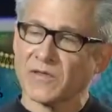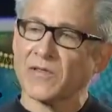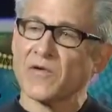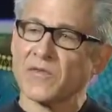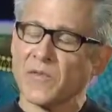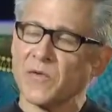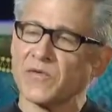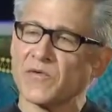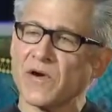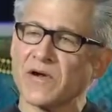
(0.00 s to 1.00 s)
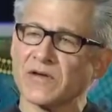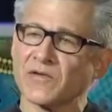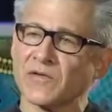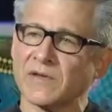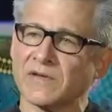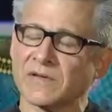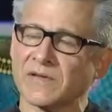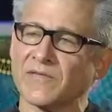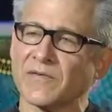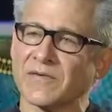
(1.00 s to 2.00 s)
load them with drugs and
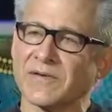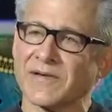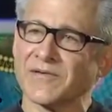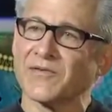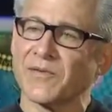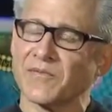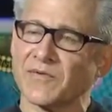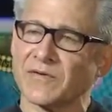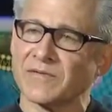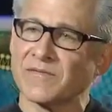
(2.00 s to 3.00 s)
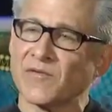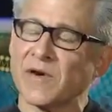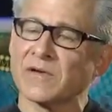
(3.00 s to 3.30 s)
use them for drug